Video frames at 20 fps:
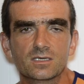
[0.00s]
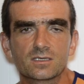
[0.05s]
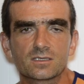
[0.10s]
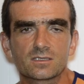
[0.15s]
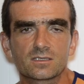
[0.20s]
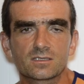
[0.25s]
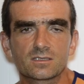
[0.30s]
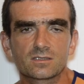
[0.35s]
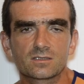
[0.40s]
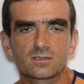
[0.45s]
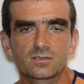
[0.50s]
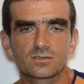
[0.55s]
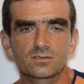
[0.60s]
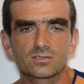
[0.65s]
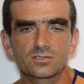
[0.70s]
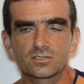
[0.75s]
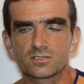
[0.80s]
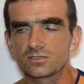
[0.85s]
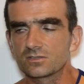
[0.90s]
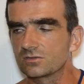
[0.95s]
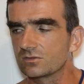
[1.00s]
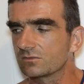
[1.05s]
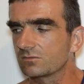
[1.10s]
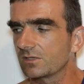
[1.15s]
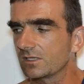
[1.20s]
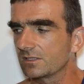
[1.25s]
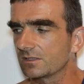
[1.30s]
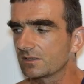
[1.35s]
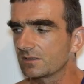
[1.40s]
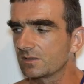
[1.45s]
She is not
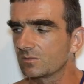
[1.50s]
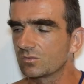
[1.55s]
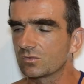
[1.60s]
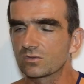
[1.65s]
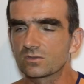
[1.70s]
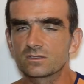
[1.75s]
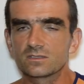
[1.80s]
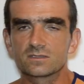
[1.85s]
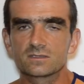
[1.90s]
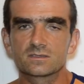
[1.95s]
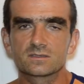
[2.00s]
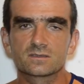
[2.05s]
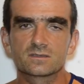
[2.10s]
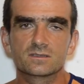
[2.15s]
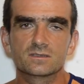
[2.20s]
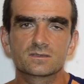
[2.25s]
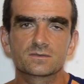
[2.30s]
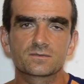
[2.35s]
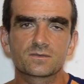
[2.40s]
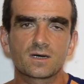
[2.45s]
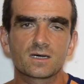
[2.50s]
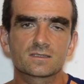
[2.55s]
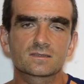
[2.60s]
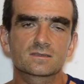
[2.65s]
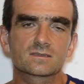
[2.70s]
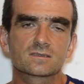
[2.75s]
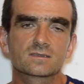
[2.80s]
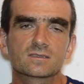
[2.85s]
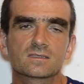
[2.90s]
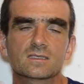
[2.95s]
running anymore this
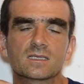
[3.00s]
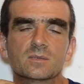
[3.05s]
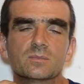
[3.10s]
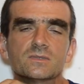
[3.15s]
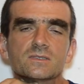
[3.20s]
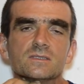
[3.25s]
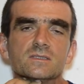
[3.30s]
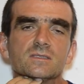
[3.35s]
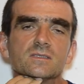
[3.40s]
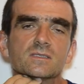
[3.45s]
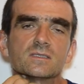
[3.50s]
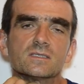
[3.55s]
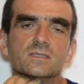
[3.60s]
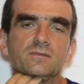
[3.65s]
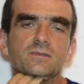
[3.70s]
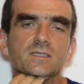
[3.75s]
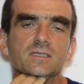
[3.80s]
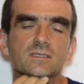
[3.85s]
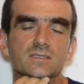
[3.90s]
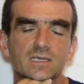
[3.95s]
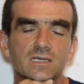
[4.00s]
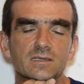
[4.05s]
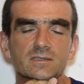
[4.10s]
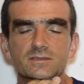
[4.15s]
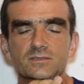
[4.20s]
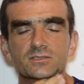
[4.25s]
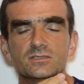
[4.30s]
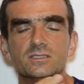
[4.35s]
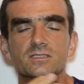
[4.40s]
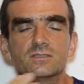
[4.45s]
fast laps in the evening. Yeah,
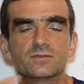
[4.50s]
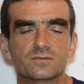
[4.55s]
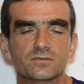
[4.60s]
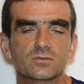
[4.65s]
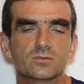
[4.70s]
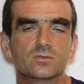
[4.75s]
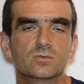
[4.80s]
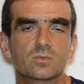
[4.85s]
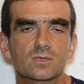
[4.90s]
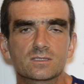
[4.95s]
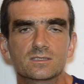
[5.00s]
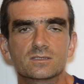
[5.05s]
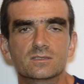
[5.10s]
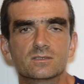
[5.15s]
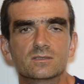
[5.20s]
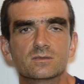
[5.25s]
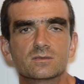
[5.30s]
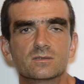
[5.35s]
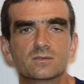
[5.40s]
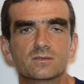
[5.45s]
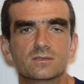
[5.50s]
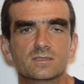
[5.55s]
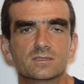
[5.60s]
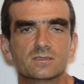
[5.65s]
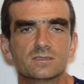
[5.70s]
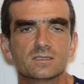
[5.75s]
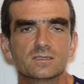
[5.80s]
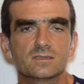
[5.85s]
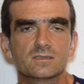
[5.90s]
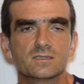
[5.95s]
she did few, but
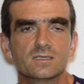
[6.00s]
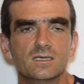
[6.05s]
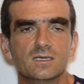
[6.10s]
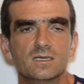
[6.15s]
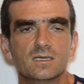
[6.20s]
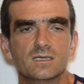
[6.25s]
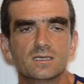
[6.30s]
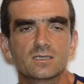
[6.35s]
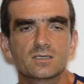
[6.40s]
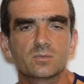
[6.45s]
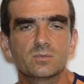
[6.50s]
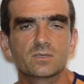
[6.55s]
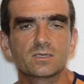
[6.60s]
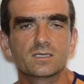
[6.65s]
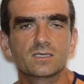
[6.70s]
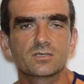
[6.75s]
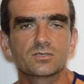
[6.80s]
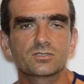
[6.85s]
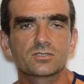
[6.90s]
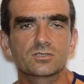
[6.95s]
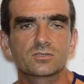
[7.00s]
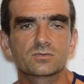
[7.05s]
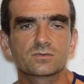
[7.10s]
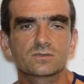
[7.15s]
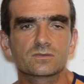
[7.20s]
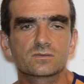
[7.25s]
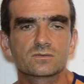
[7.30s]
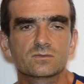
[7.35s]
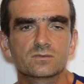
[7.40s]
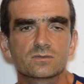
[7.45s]
in the beginning she
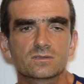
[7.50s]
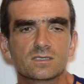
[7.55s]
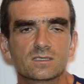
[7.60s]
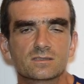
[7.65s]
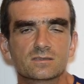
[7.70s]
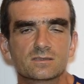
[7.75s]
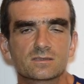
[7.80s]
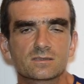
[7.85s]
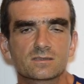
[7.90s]
used to do that